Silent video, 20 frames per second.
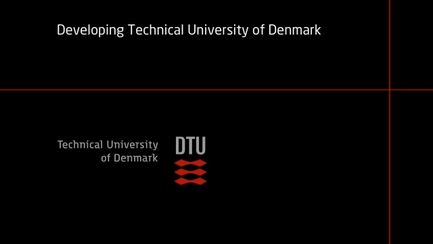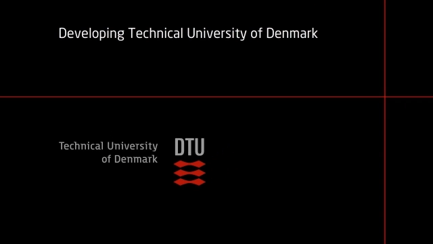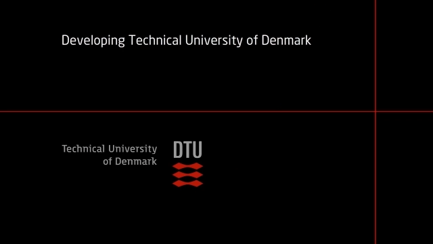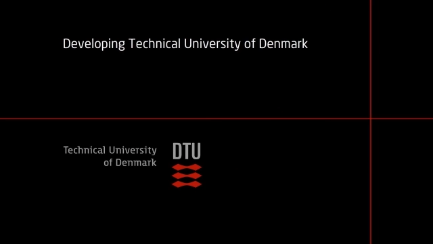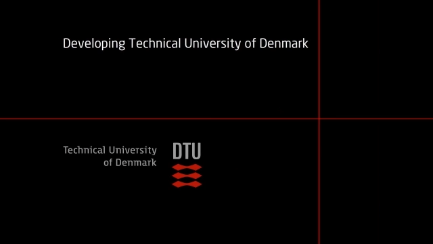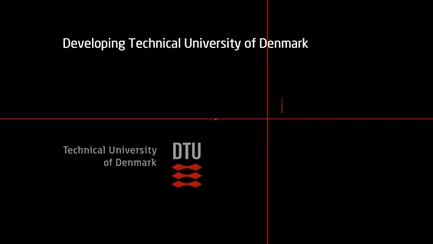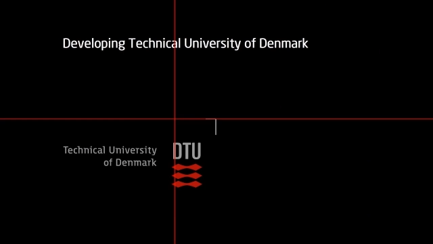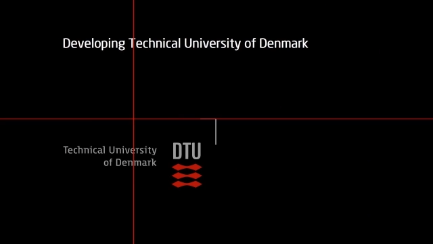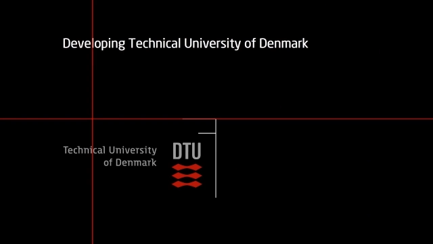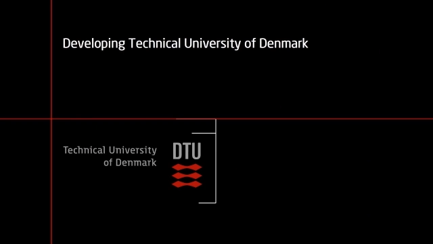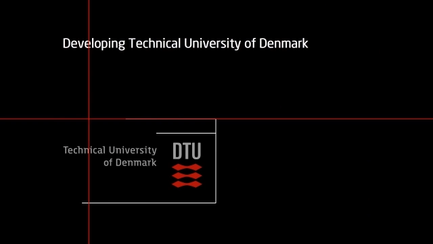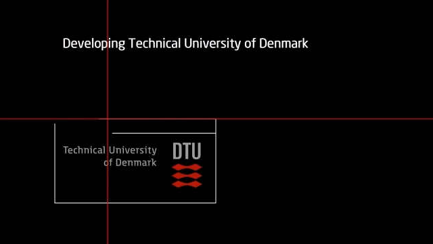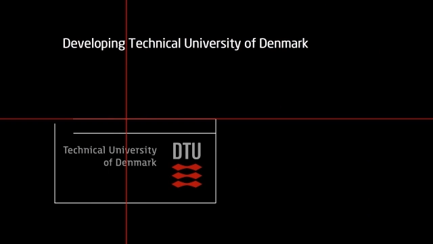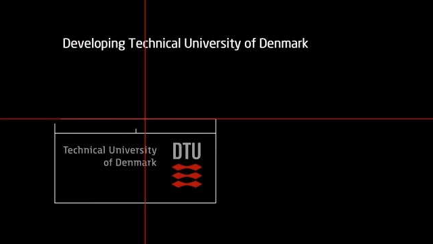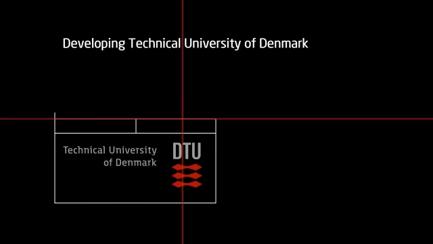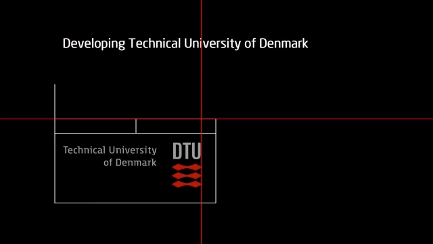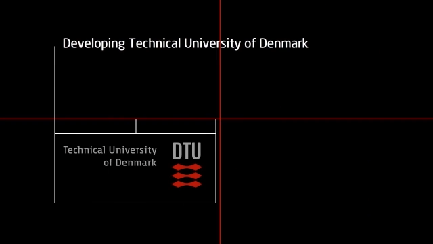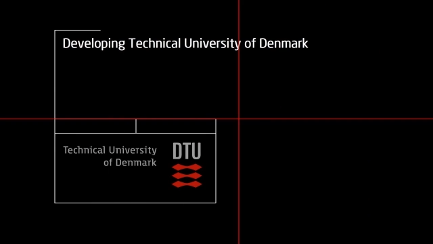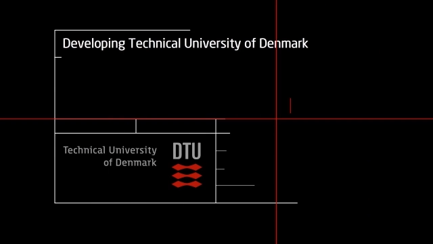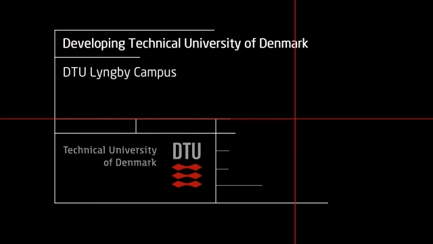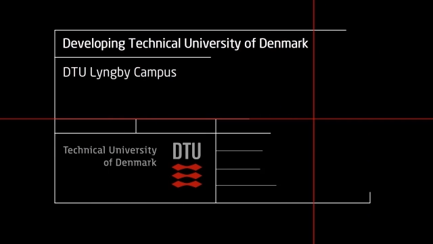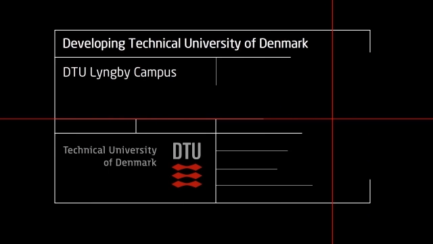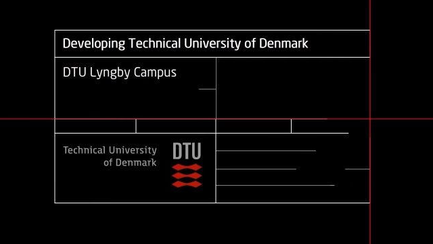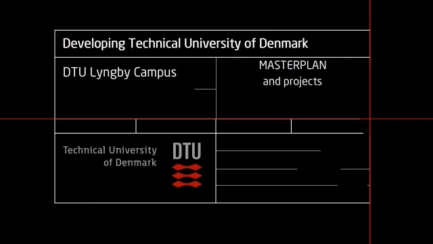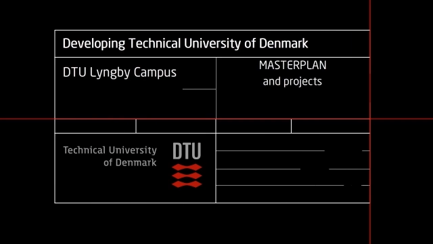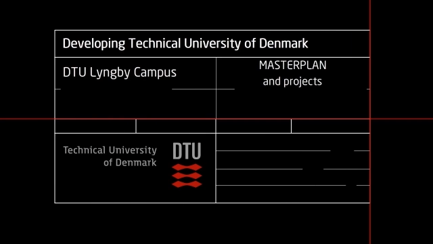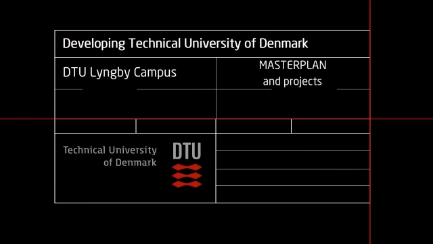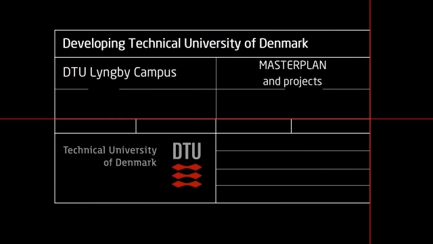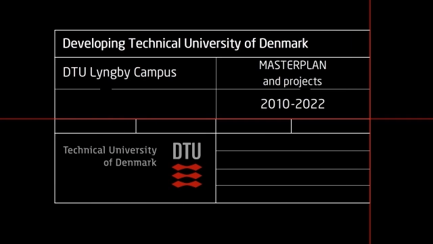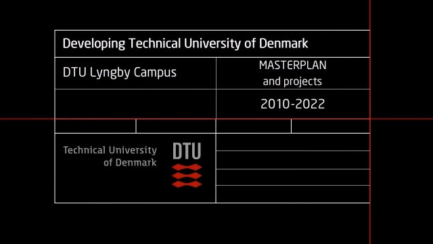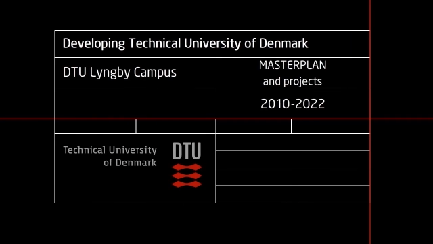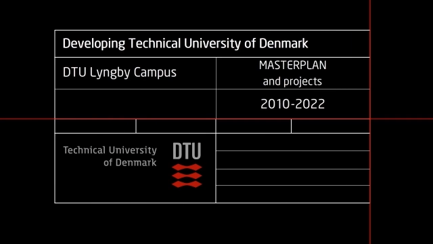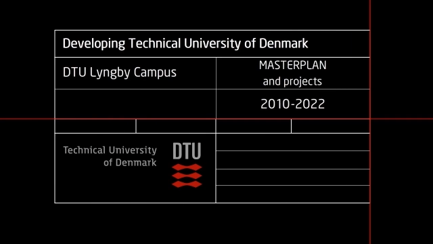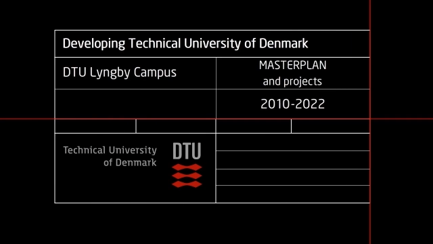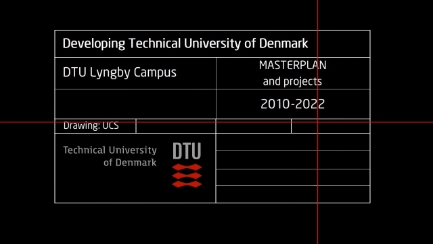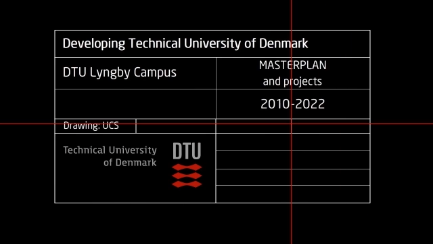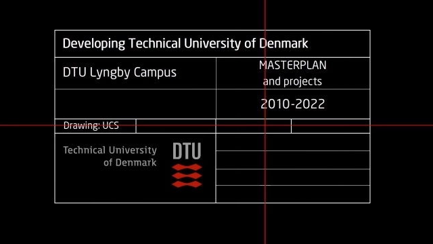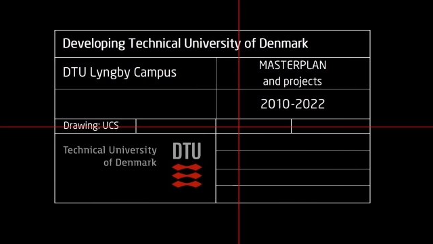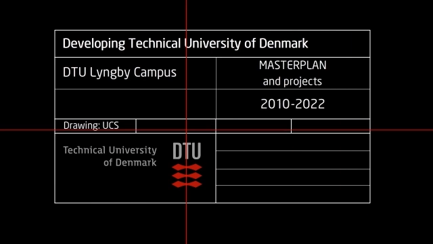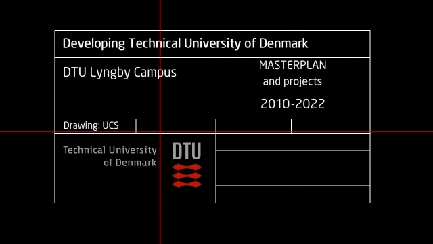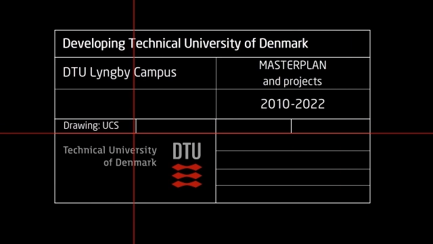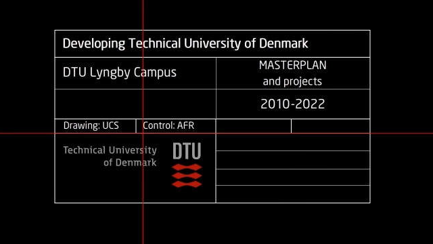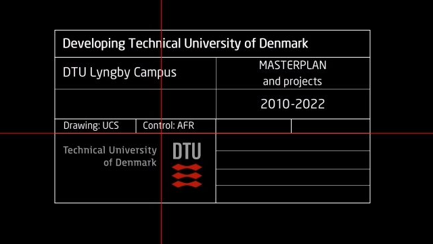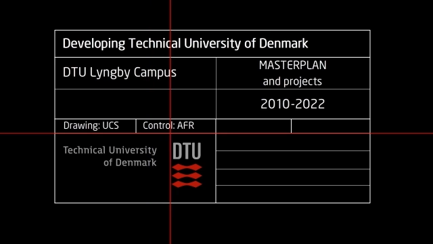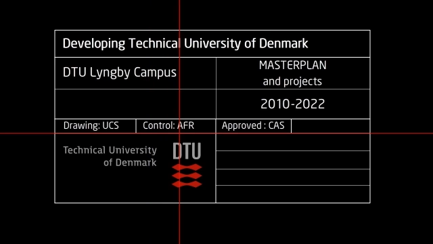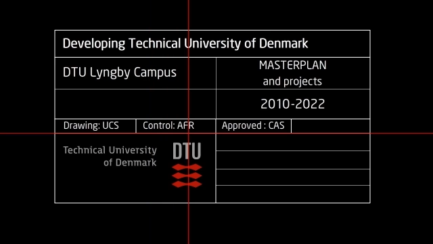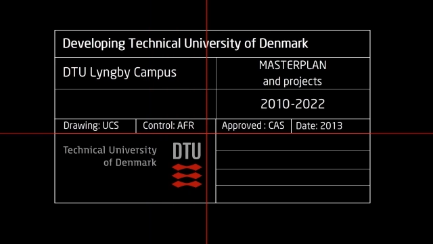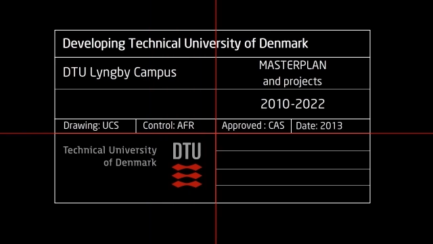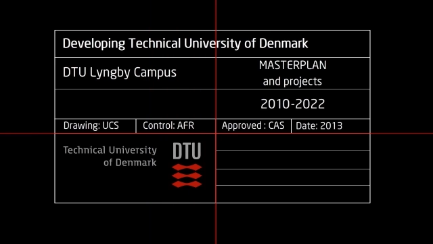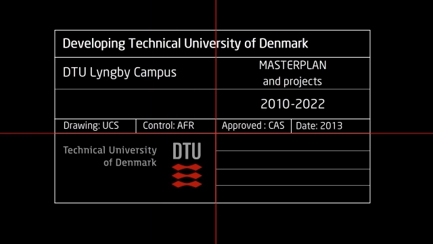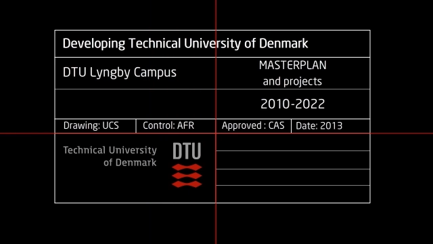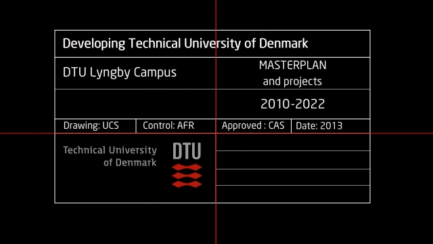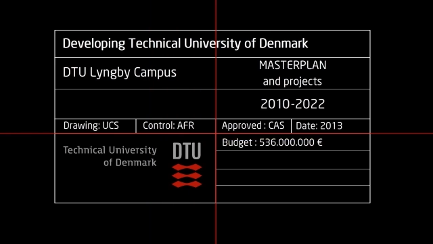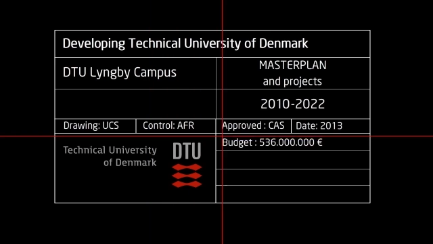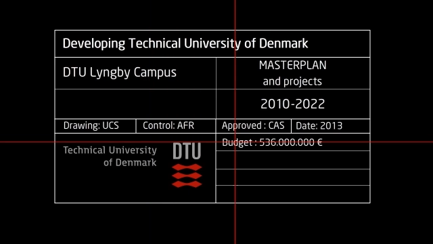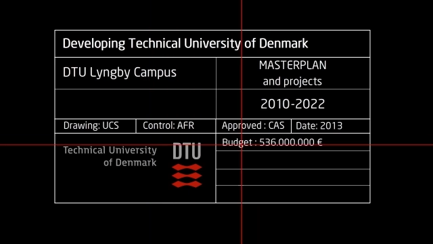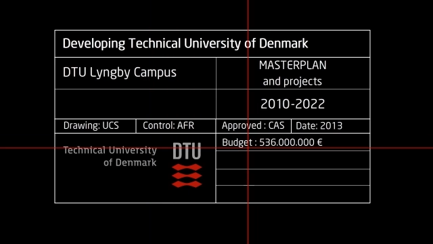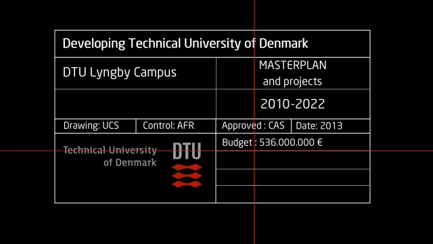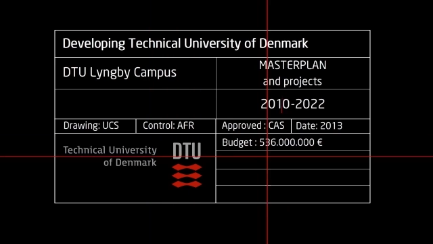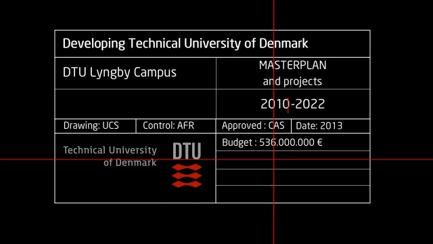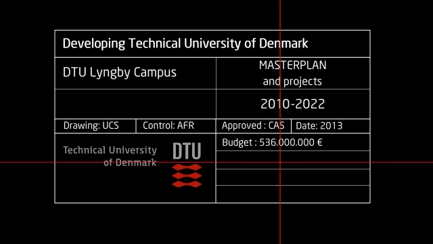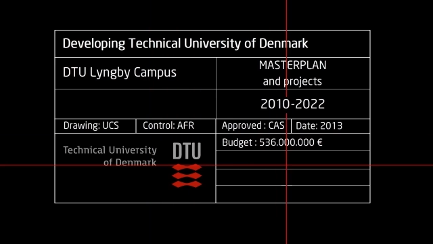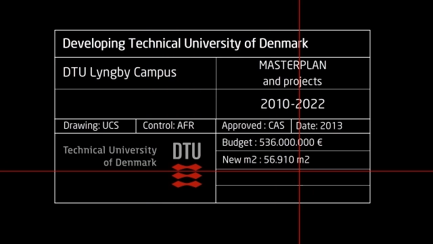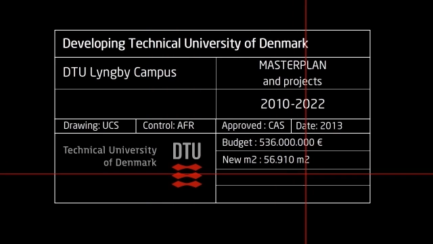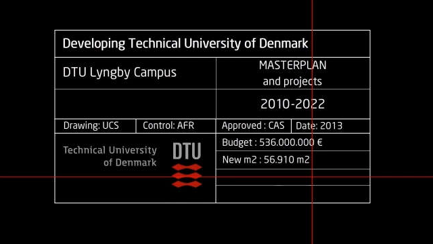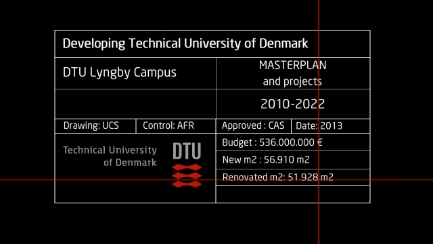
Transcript: No face is visible, so there are no lips to read.